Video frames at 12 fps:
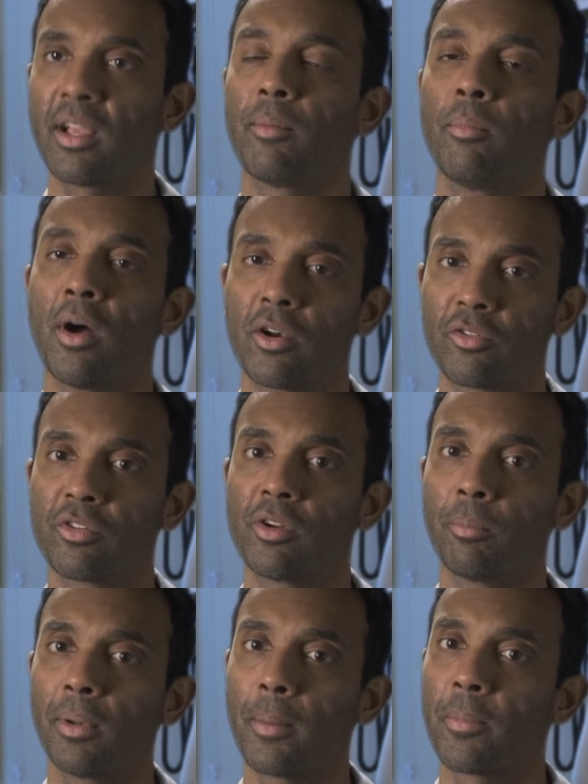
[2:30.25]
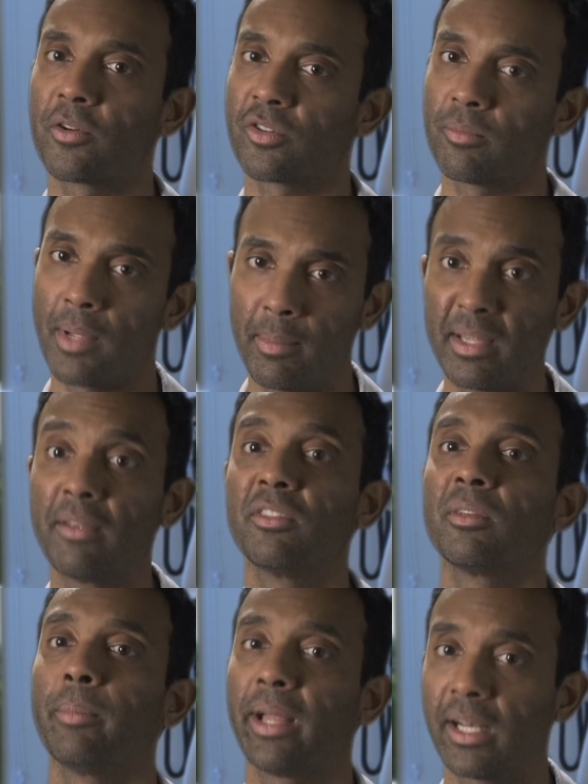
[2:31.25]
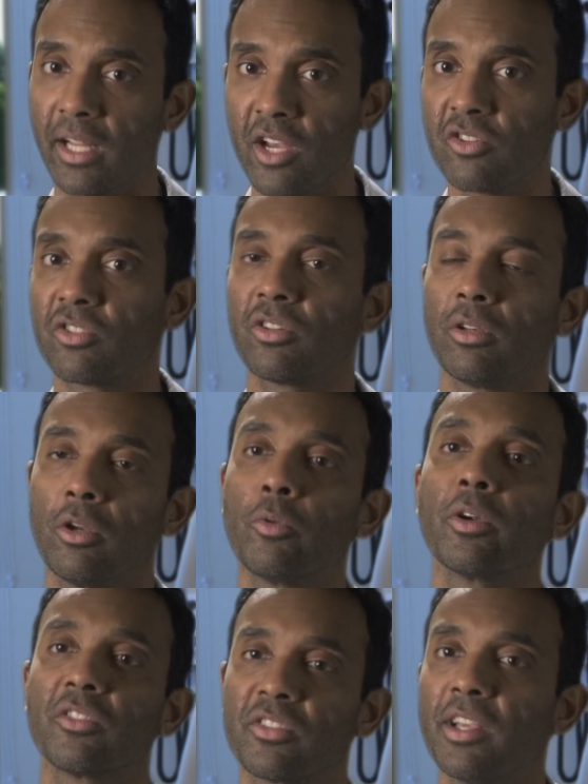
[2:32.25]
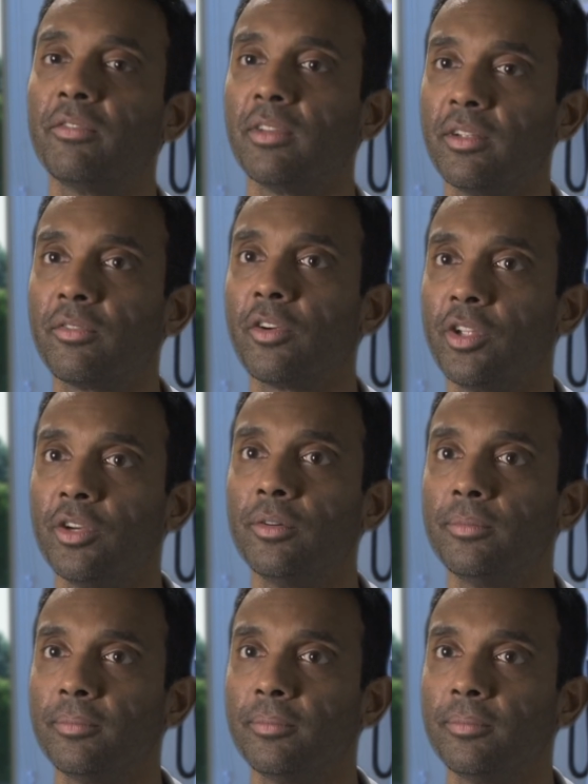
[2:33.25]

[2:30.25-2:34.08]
monitor your blood pressure and maybe give you some medication to lower it safely for you.